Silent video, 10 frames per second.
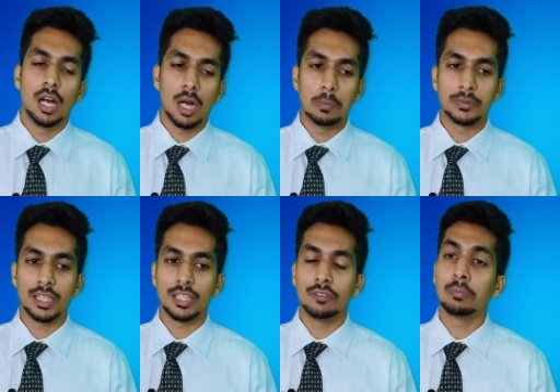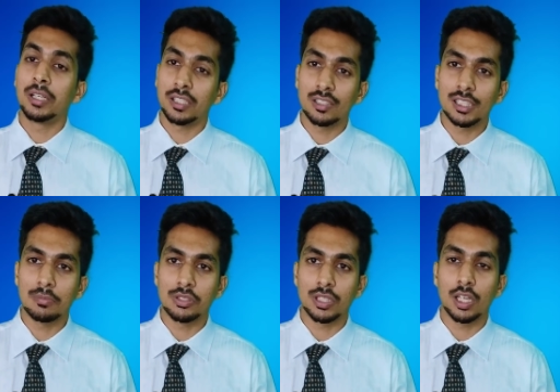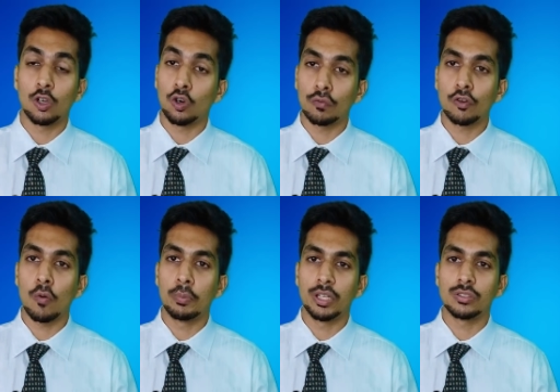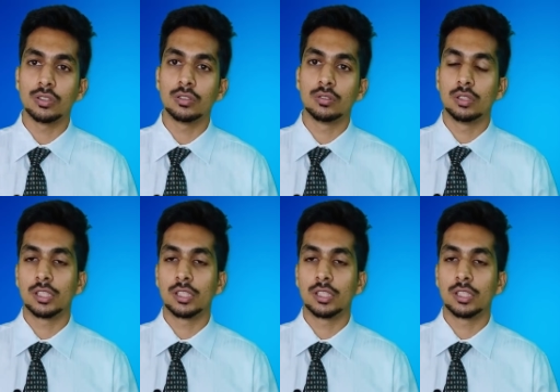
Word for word: um, then even material chemistry a lot of computational